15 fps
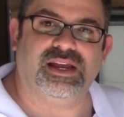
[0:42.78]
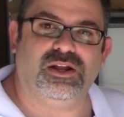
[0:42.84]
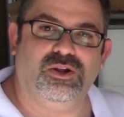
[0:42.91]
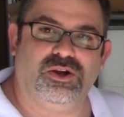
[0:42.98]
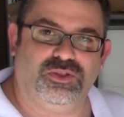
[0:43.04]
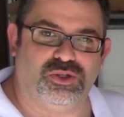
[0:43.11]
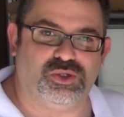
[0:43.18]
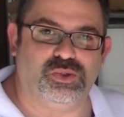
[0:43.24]
take a
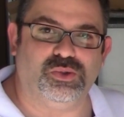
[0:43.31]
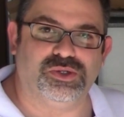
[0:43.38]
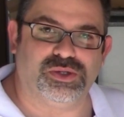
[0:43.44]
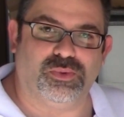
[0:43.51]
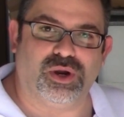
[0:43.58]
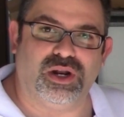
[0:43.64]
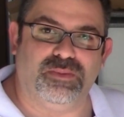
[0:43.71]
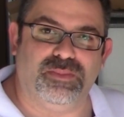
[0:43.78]
look at the tools
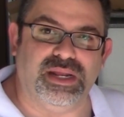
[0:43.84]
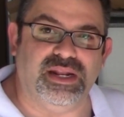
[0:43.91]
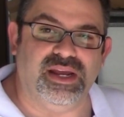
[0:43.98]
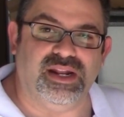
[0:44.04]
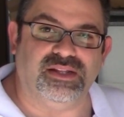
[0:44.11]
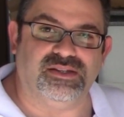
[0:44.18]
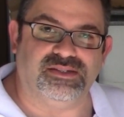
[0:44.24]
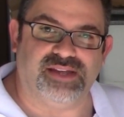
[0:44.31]
that we're going to be
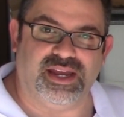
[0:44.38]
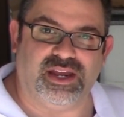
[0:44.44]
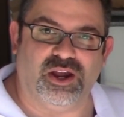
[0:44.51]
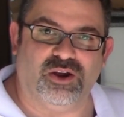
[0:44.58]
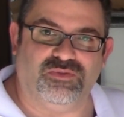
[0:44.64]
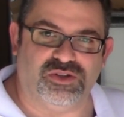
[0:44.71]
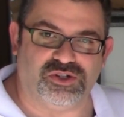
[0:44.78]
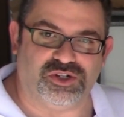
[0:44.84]
needing to take
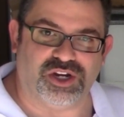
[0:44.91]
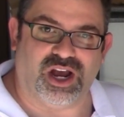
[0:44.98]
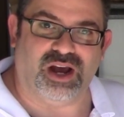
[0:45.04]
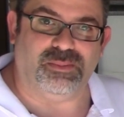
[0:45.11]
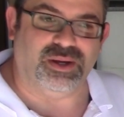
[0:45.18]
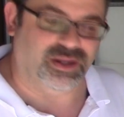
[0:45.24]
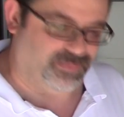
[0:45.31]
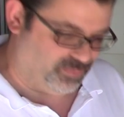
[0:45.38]
care of this job.